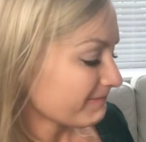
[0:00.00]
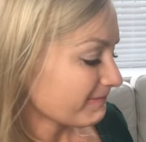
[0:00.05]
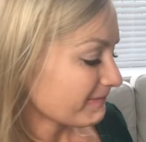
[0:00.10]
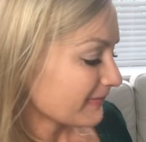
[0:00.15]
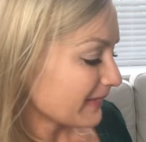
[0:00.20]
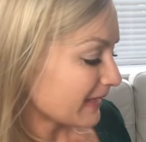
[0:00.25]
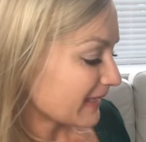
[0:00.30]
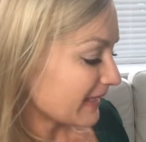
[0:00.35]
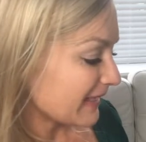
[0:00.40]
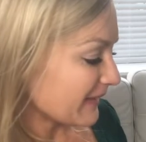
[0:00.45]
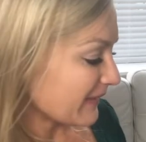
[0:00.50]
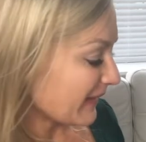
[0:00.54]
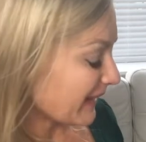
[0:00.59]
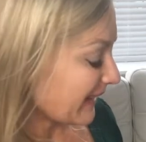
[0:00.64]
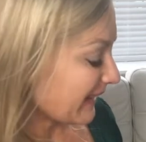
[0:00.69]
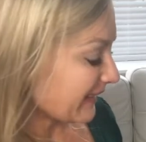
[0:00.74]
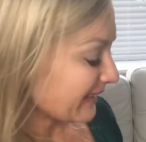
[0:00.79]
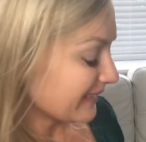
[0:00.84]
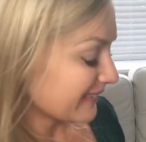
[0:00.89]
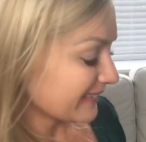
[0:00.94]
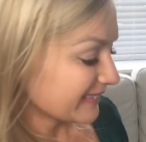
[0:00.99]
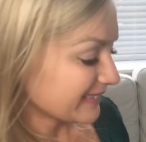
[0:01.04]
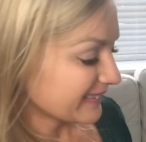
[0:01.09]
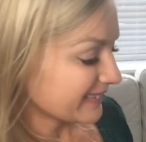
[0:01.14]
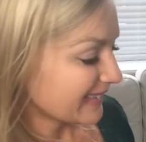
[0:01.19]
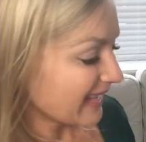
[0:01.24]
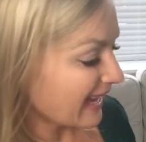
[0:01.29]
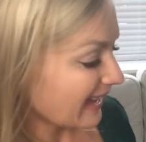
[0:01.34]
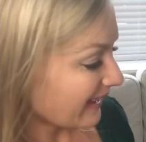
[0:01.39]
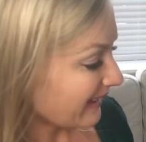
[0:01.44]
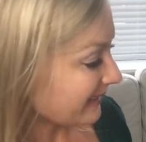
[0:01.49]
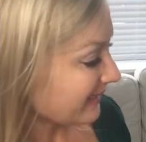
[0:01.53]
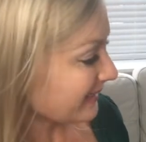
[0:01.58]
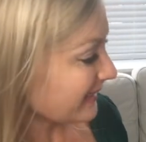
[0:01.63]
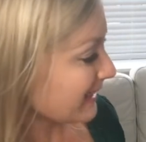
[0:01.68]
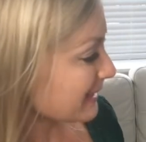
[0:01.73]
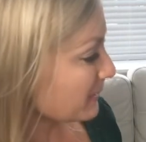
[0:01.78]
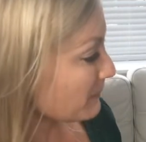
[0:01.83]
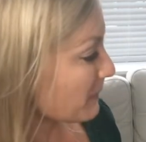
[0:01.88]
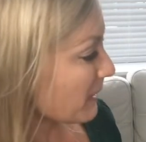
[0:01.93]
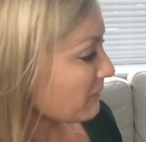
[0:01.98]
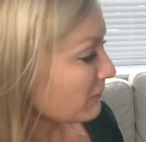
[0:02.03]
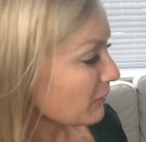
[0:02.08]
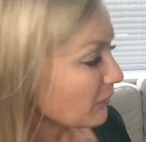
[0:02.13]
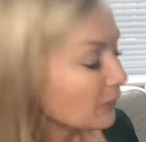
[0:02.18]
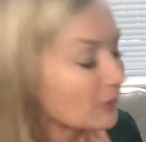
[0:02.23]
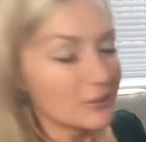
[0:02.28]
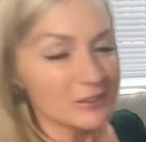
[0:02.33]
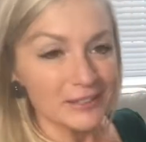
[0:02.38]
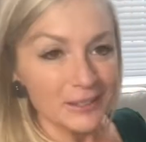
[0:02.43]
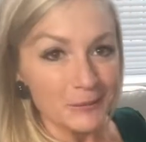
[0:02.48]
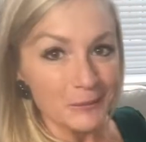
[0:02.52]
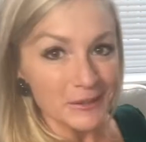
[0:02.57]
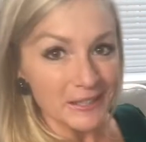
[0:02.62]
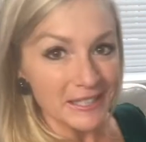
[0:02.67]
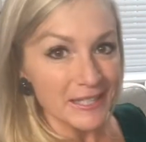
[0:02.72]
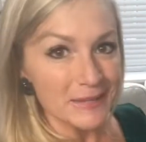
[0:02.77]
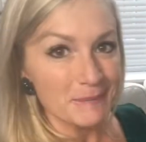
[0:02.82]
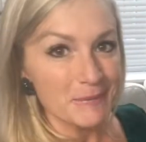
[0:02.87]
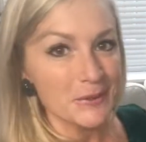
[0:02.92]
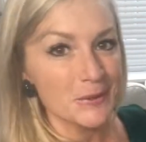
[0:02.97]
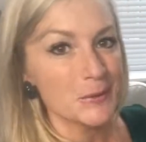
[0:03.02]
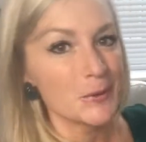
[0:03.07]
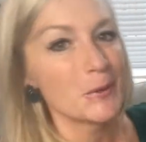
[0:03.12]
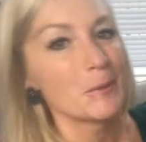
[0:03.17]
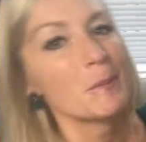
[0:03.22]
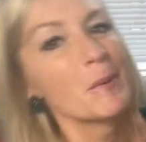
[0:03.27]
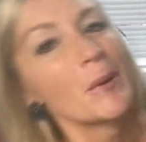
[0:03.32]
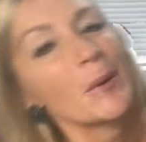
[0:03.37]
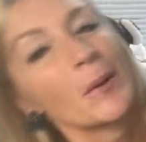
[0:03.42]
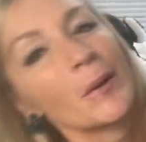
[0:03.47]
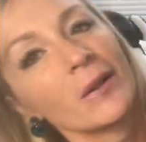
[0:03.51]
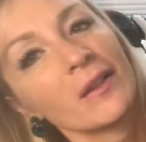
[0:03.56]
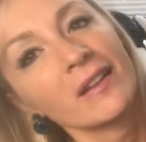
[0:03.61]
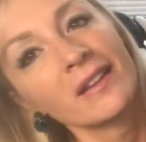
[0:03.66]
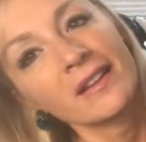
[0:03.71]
Anyway, yeah, that's my vote. I want to keep the North Pole.